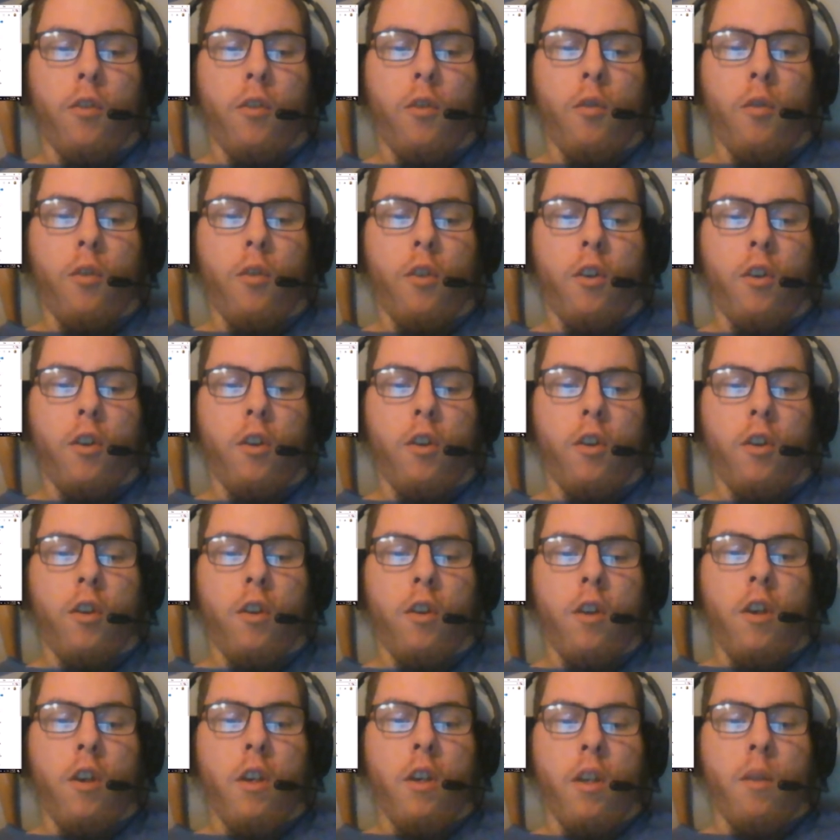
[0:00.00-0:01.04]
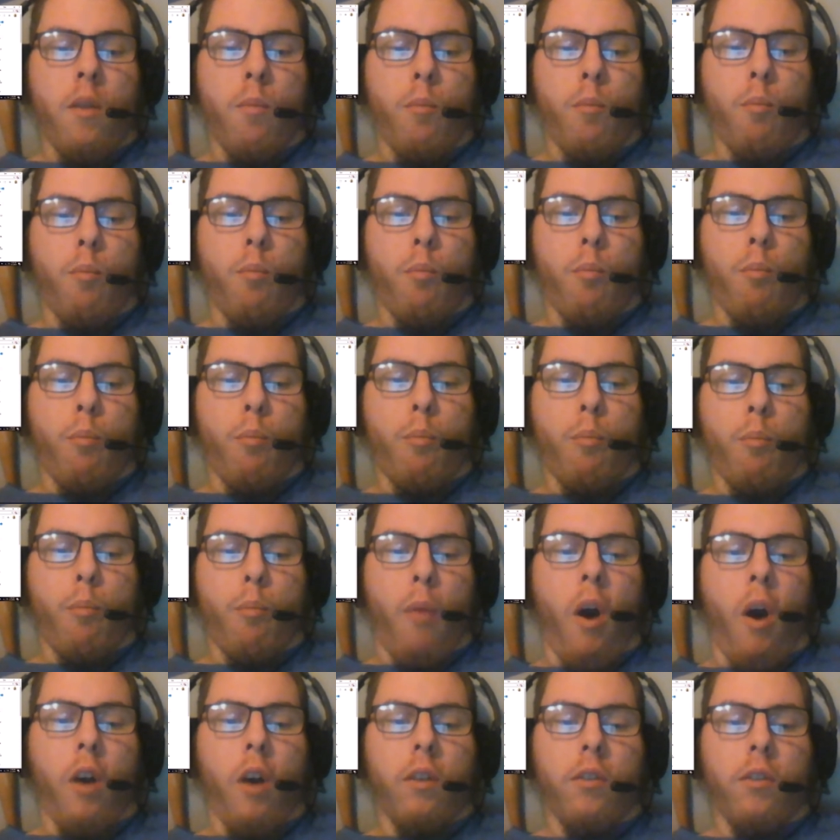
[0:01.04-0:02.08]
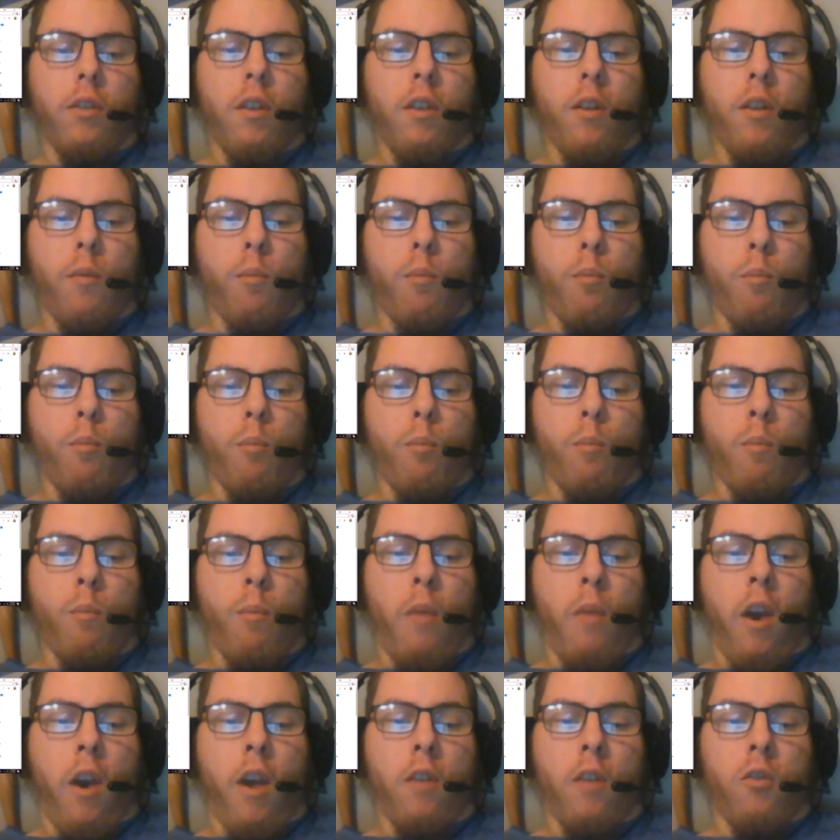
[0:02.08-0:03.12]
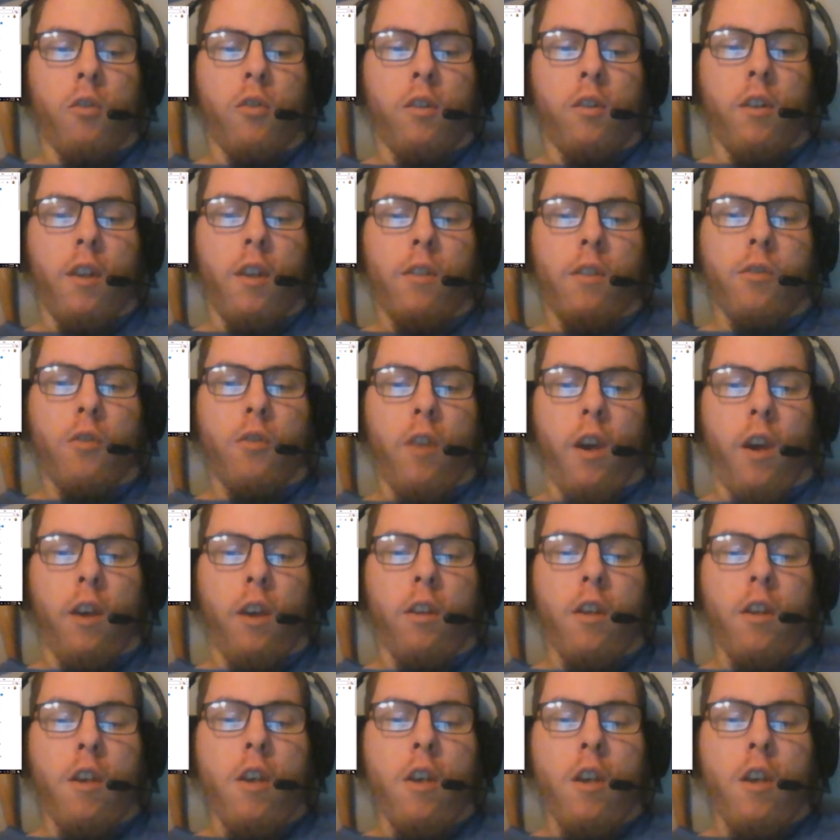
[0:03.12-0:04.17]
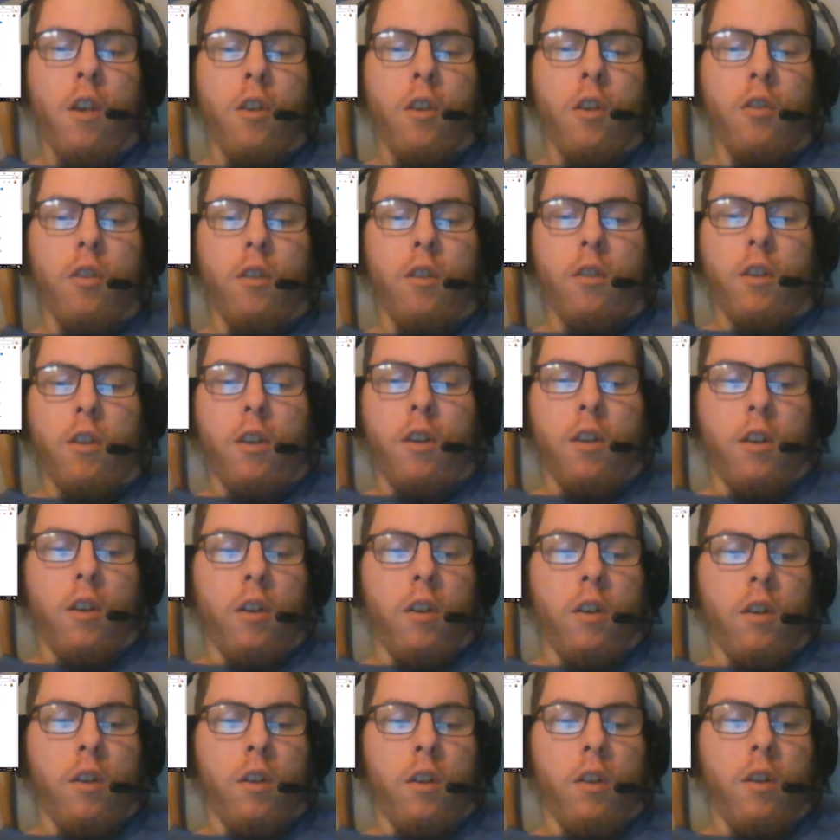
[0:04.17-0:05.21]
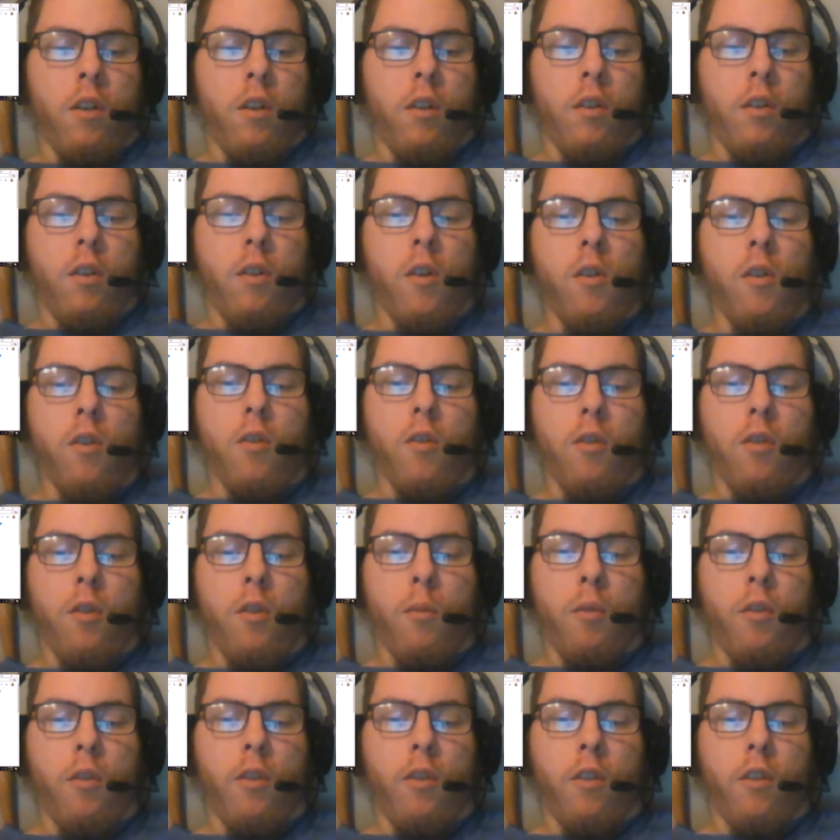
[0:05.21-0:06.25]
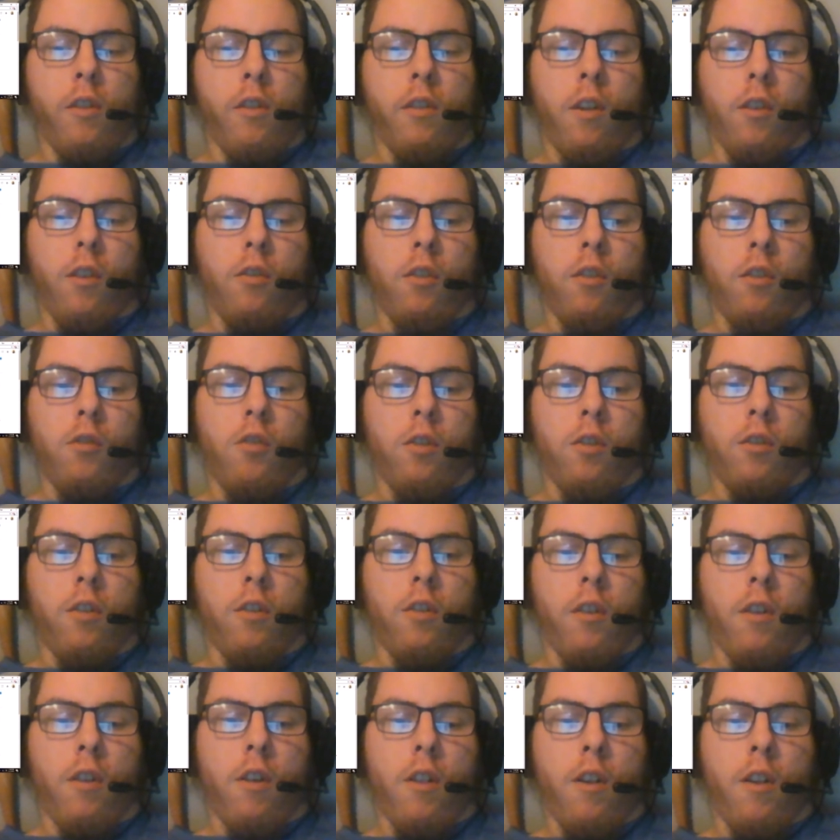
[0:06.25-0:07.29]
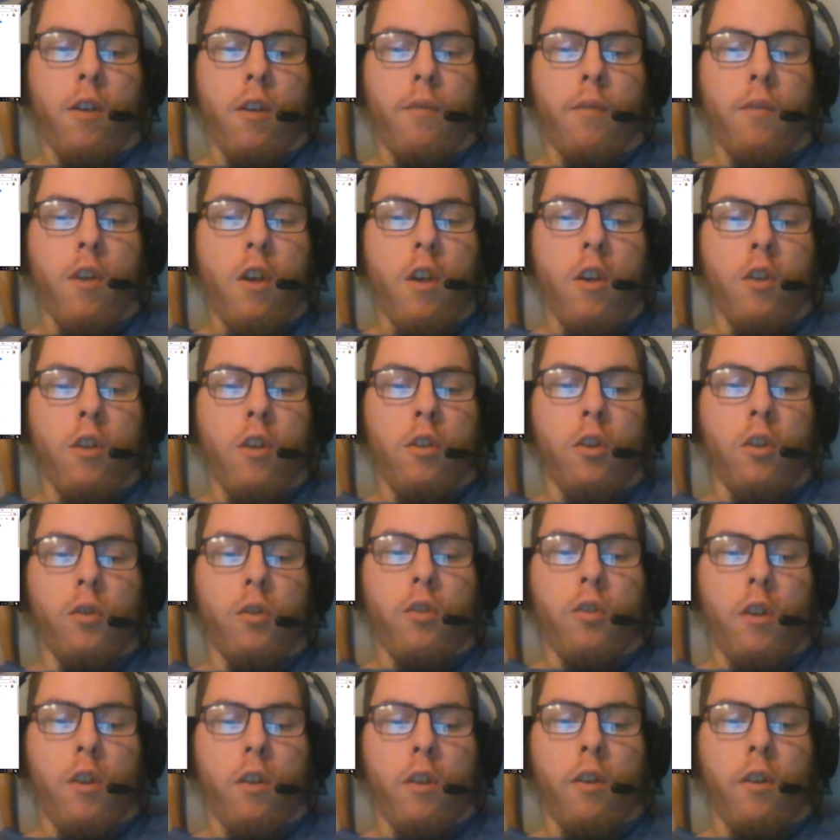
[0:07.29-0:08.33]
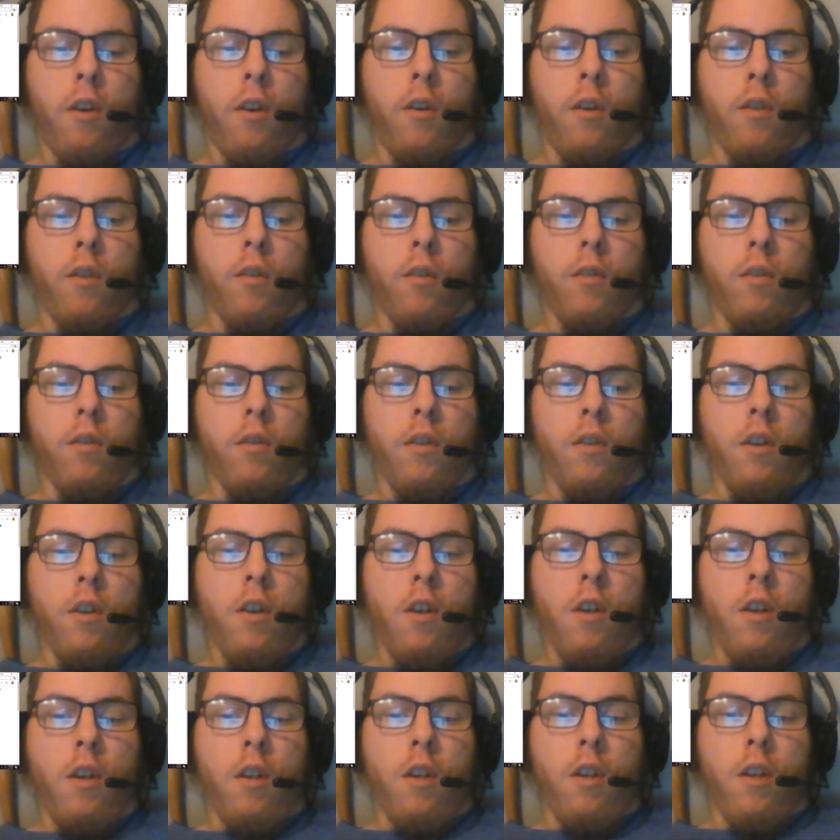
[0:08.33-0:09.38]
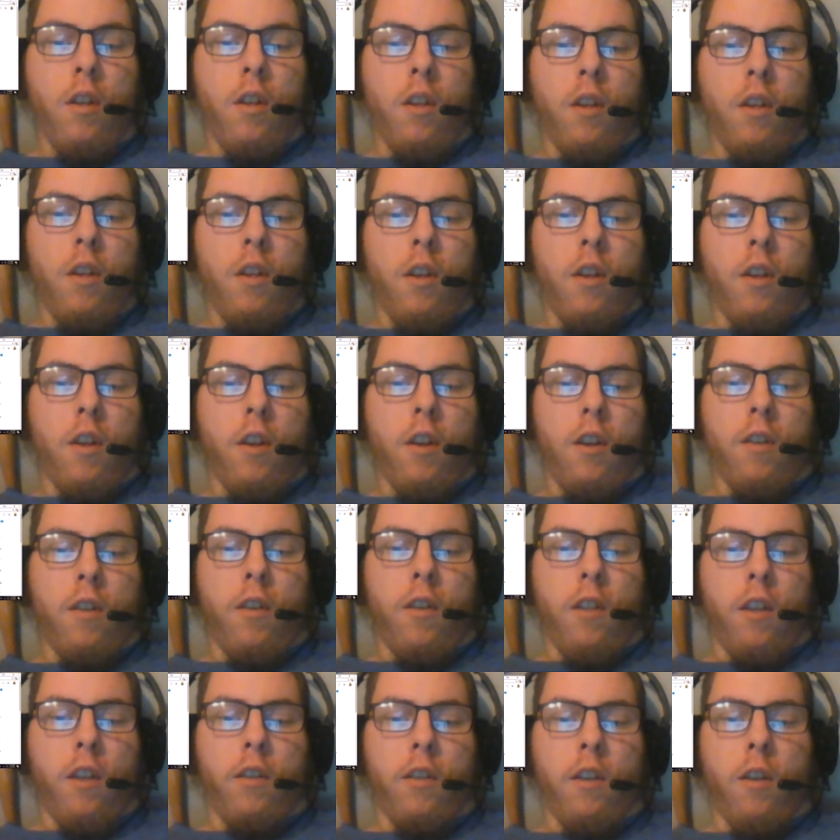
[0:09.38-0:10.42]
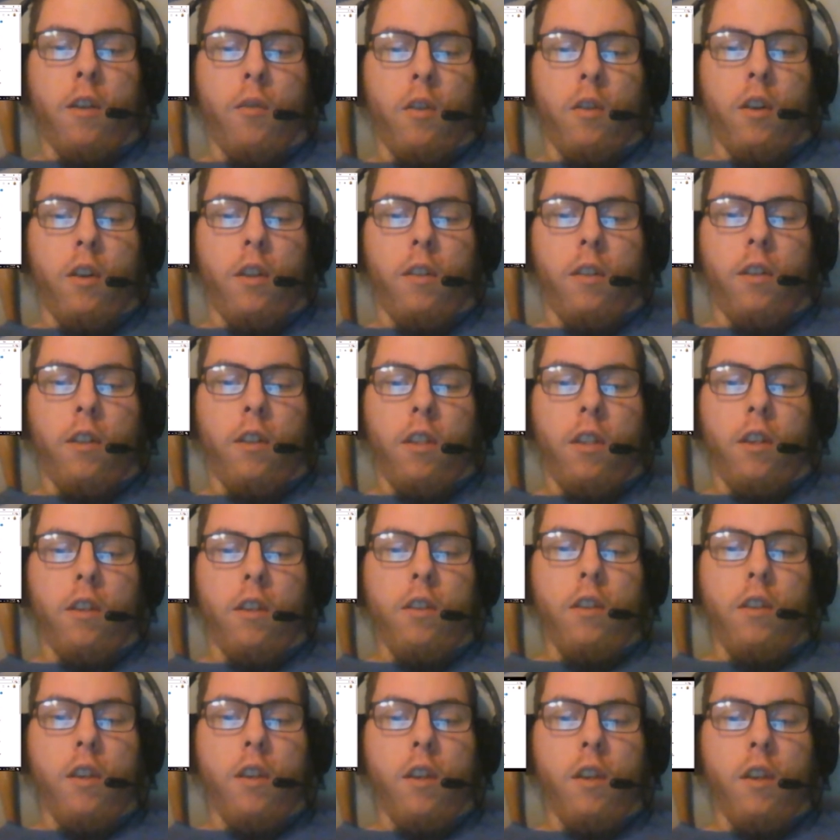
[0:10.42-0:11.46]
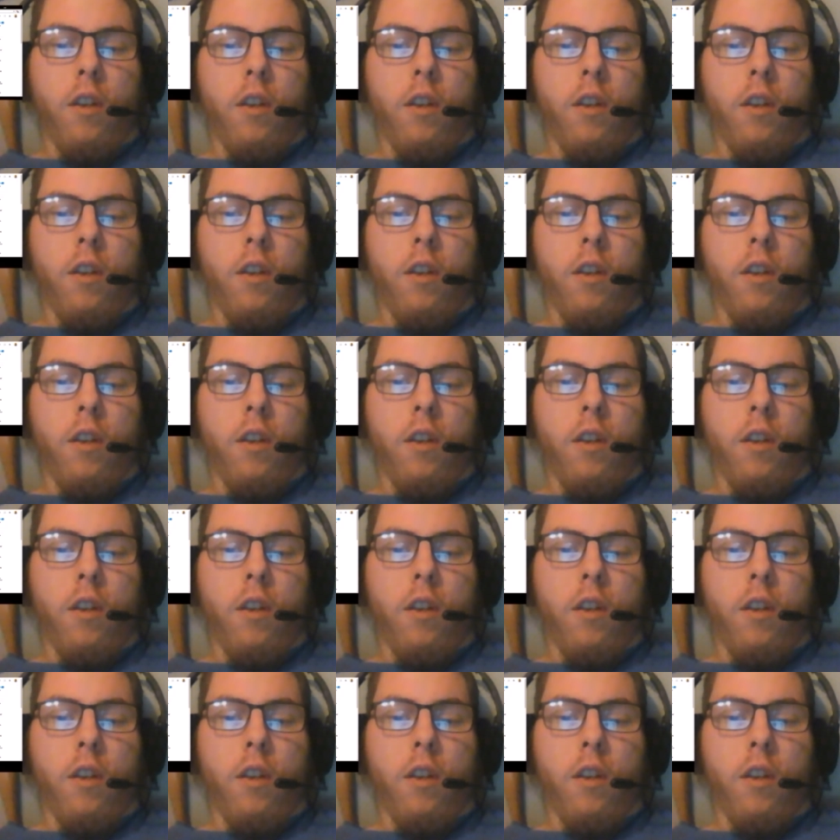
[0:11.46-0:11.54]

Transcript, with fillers: to her boxing match diss track. She's a new YouTuber. Looks like she just started off. Go check her out. And let's get right into this.